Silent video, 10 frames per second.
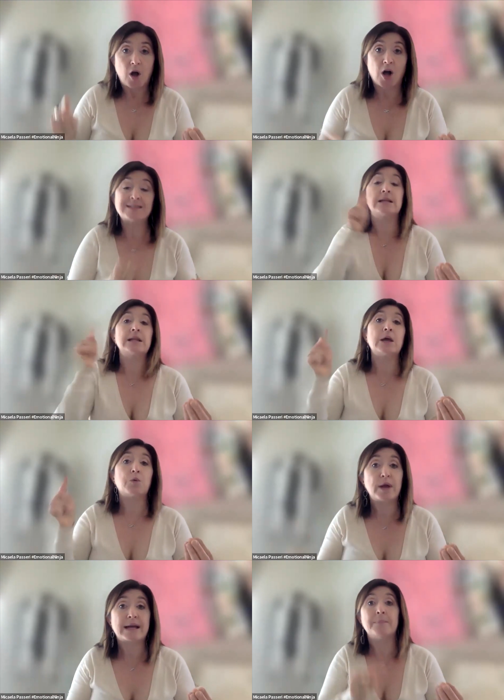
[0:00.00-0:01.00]
constantly
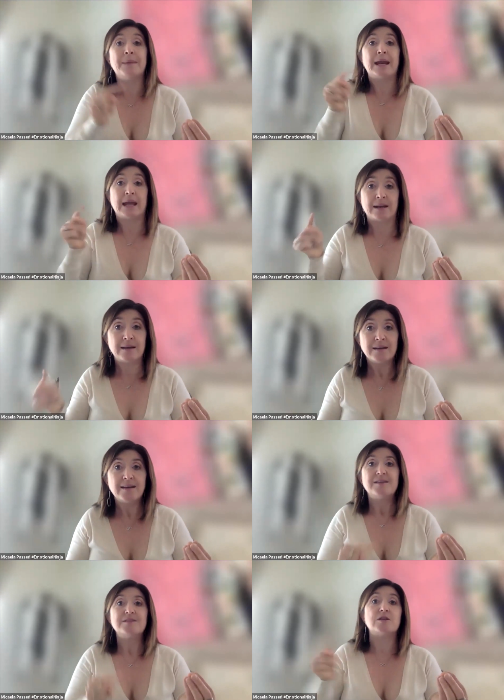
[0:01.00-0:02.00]
recommitting
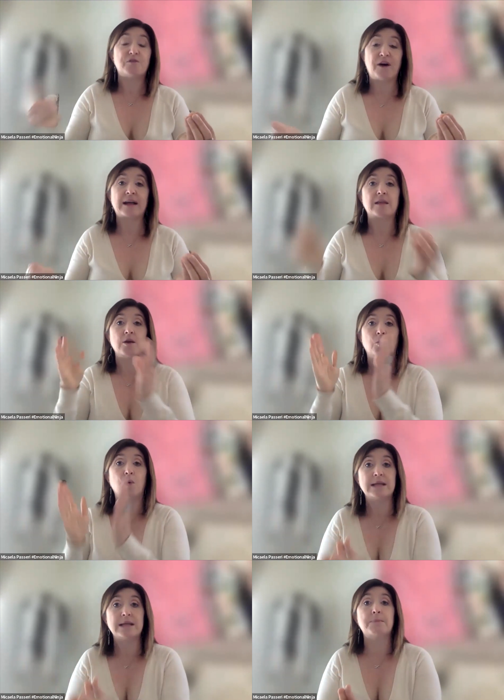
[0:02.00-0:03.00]
to the fact that you're
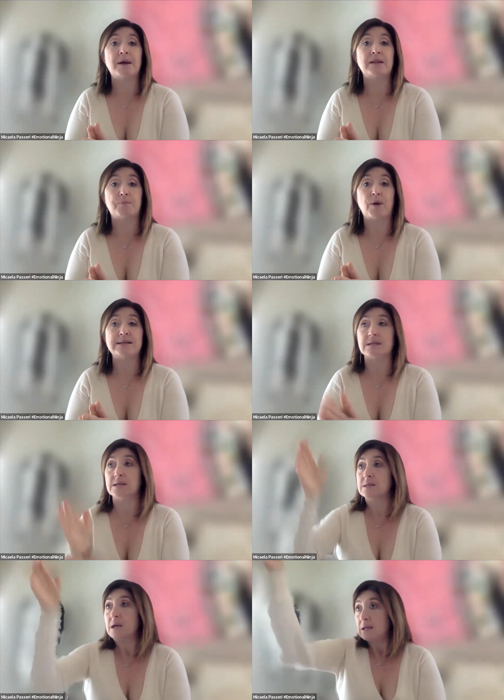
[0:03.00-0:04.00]
willing to pay the
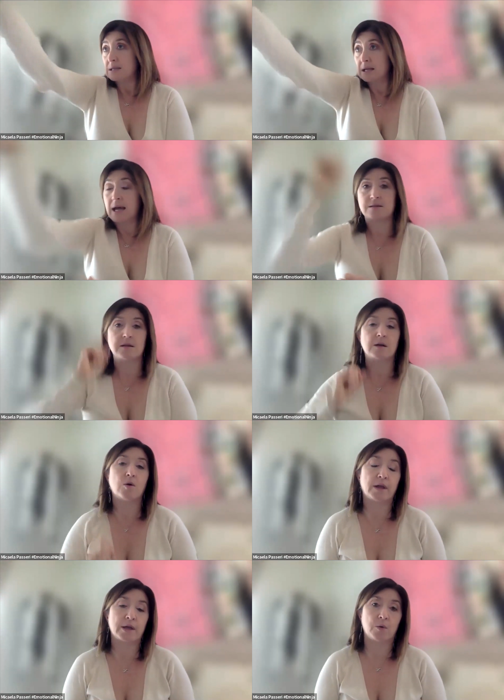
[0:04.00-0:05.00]
prices to get to the
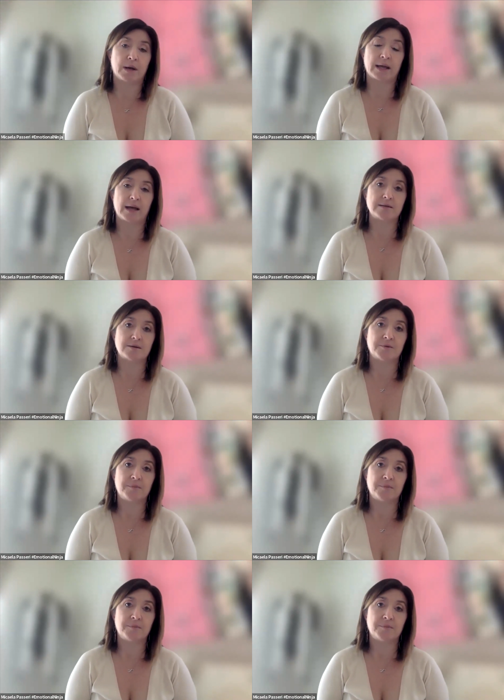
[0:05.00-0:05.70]
goal that you want to get to.